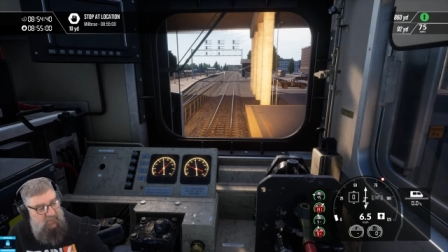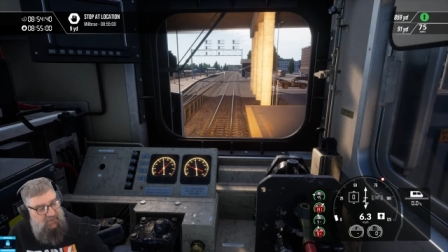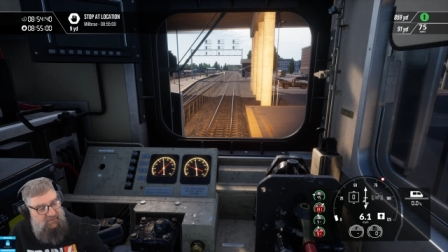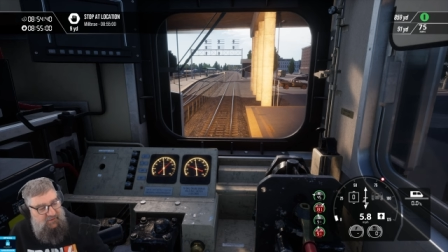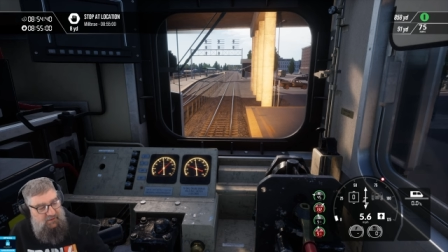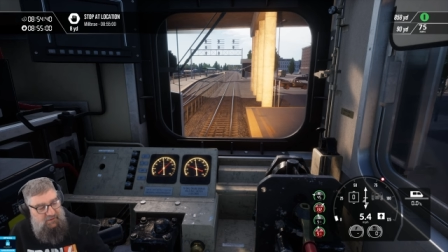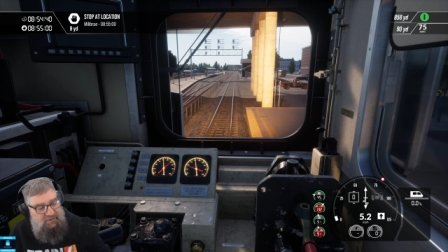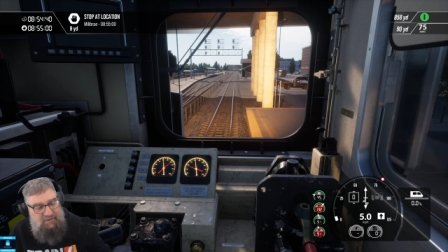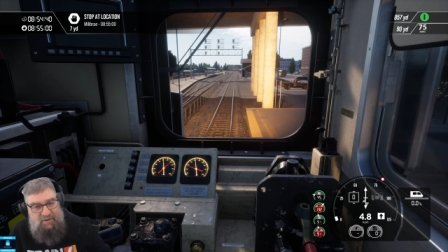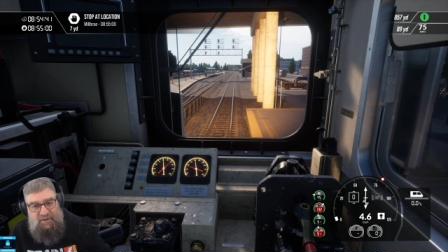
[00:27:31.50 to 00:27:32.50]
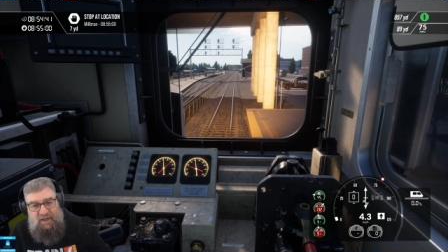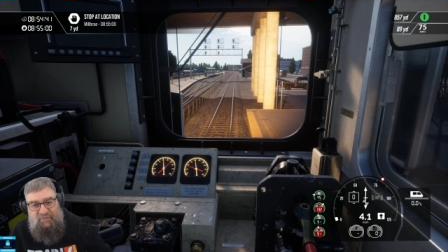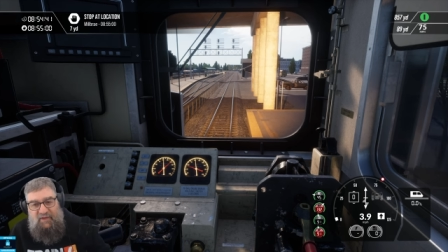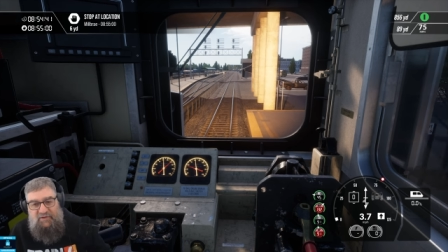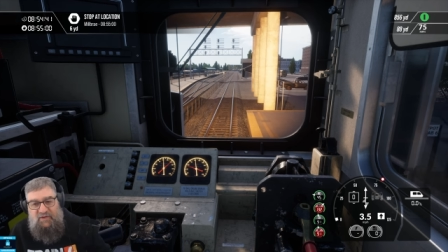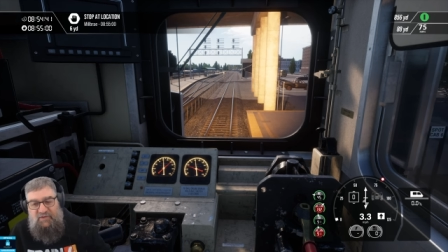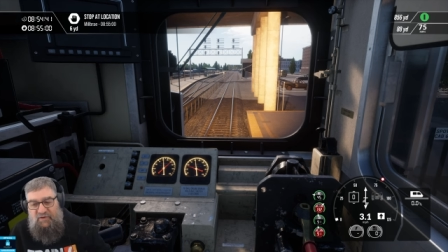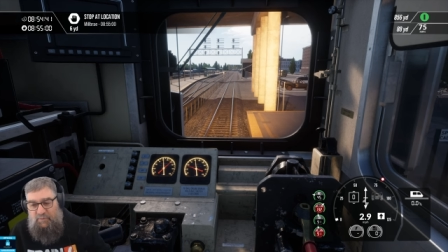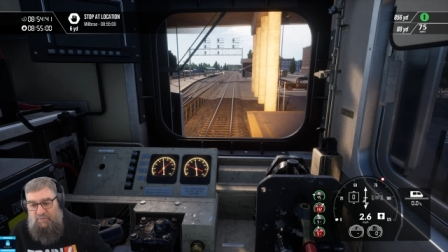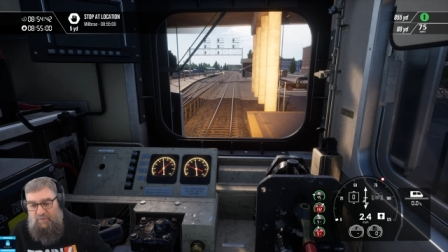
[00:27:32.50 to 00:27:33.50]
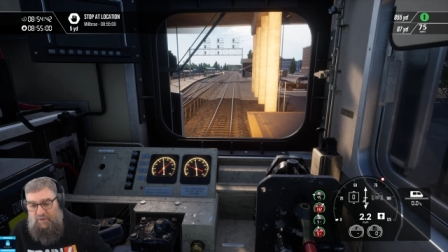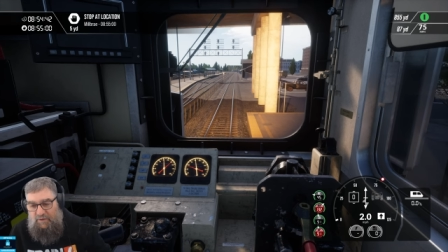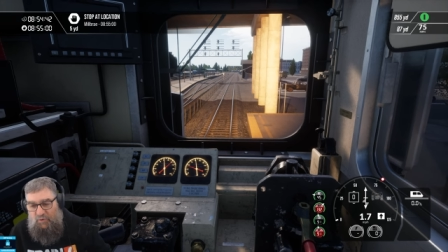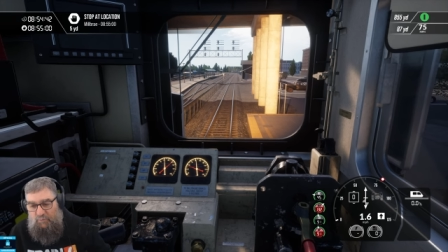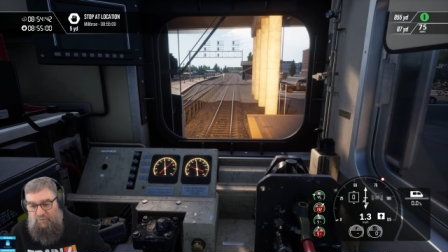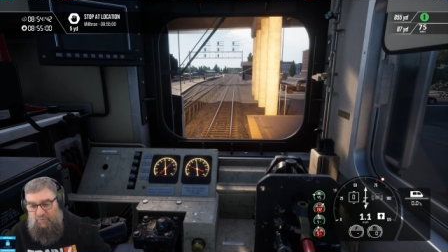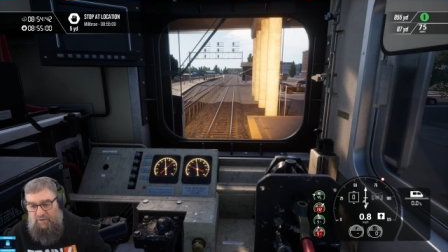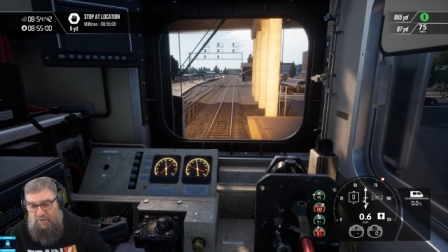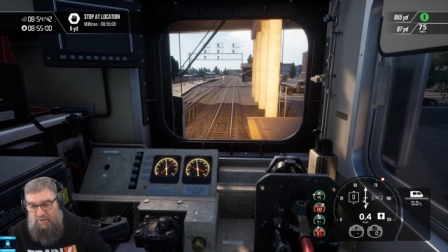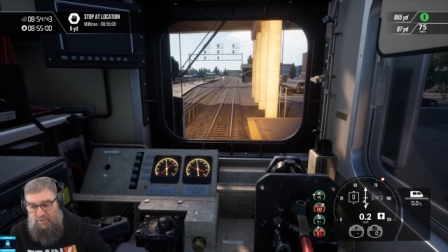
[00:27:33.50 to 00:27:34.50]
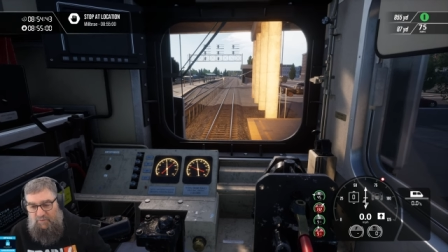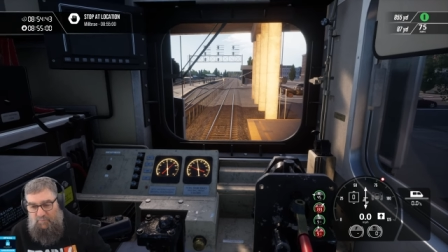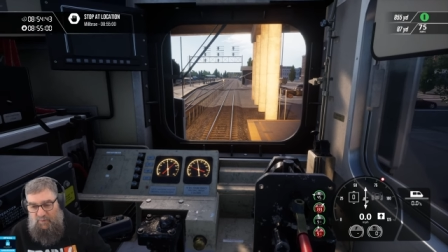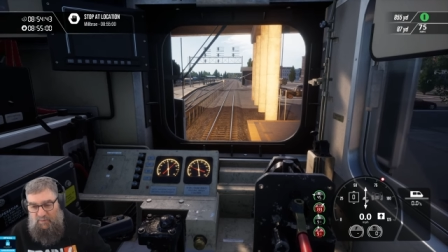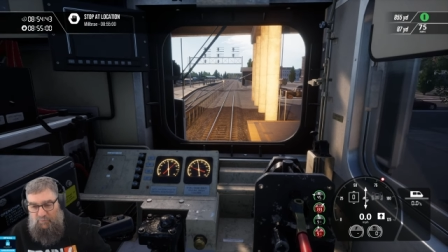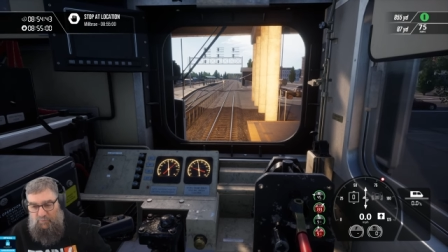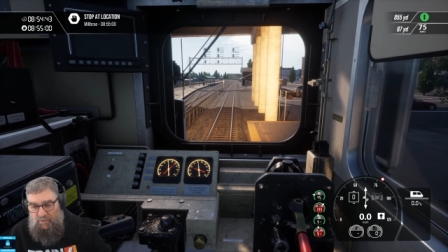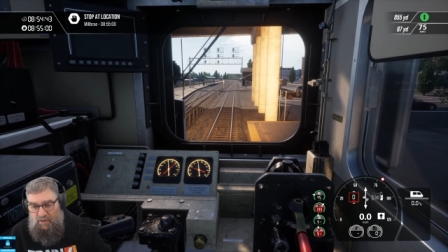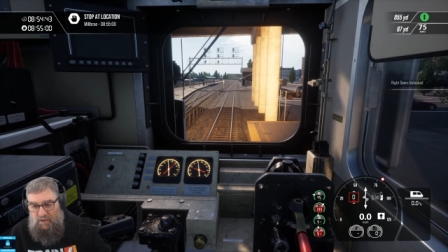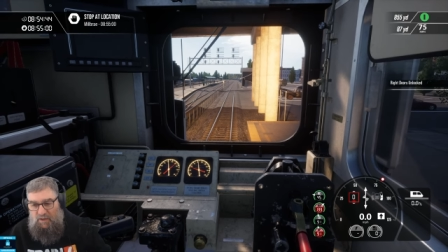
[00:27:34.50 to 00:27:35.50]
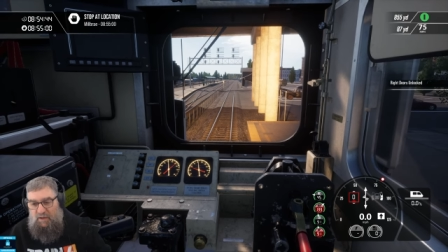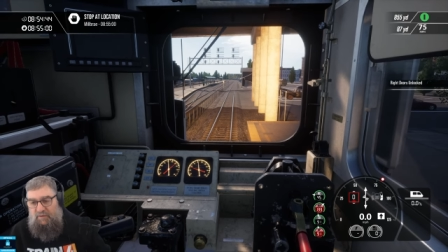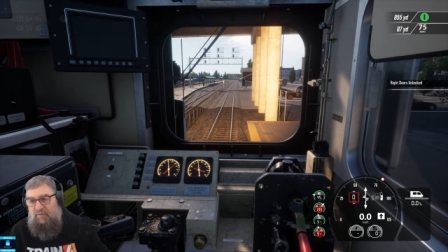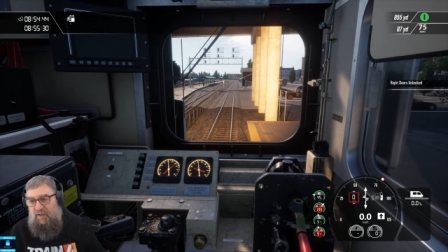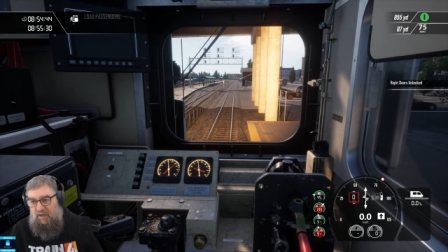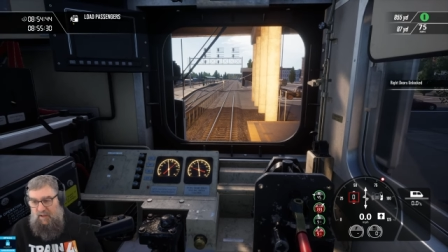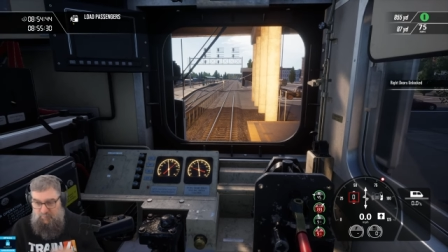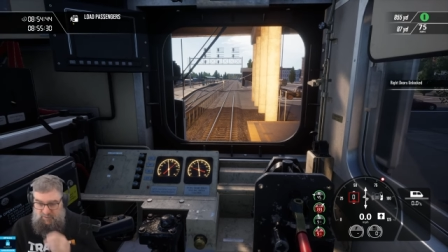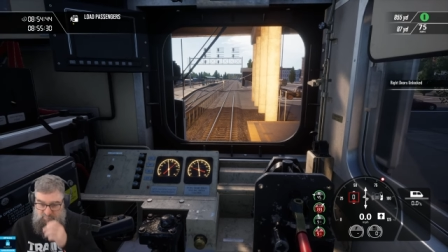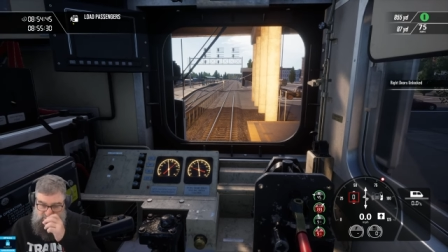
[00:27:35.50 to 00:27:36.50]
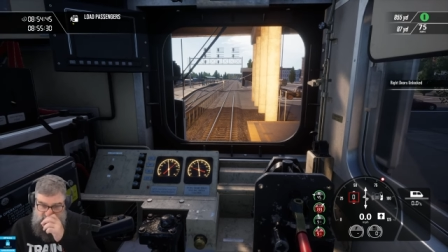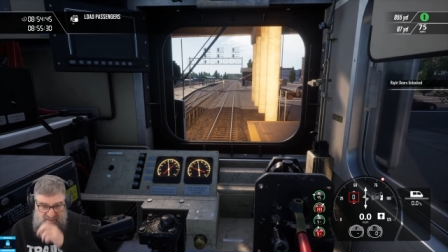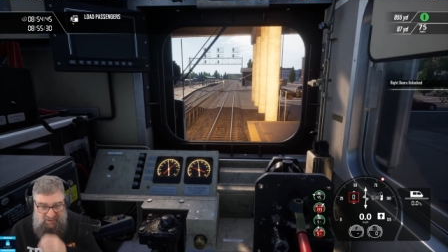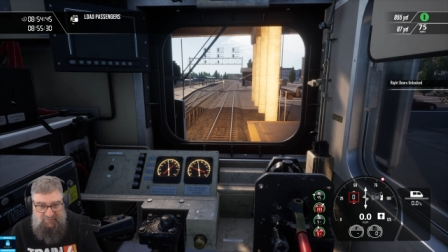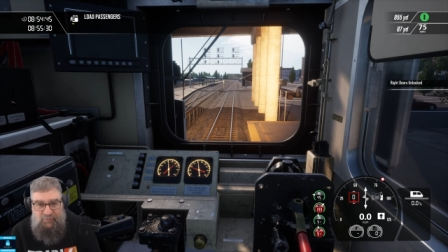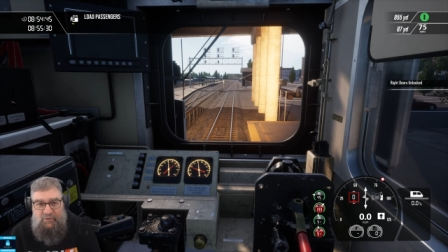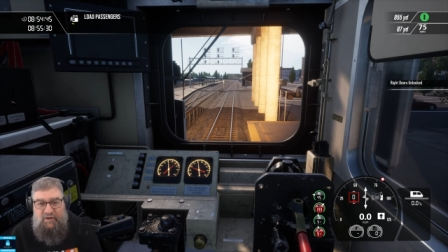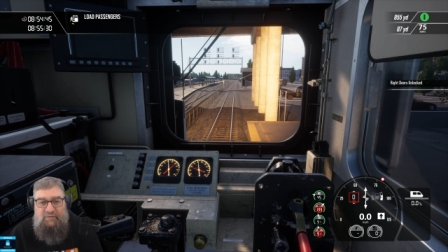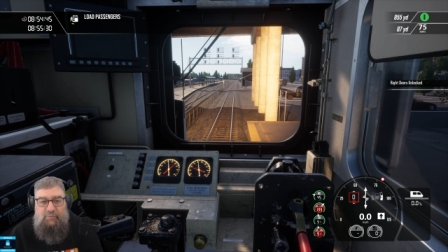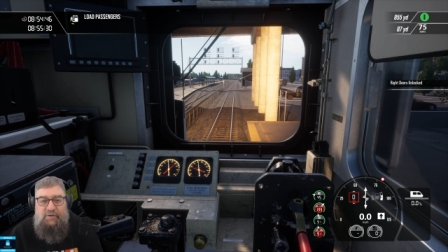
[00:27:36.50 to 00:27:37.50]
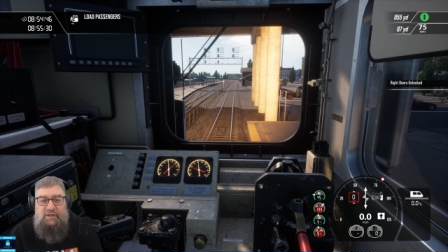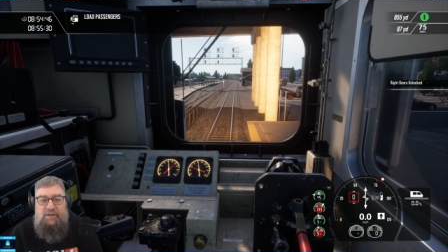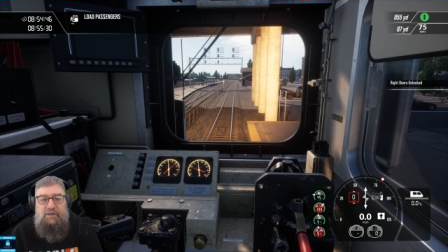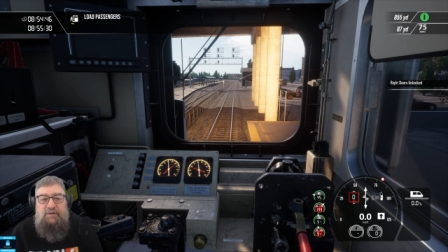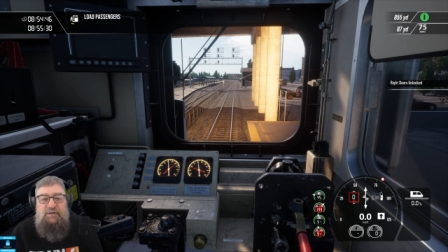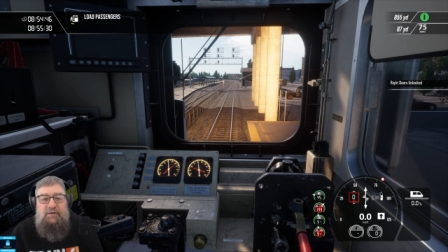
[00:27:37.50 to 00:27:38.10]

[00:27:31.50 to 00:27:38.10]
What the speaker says: But yeah, that does seem to be a fairly common feeling that people aren't that happy about paying for it every year.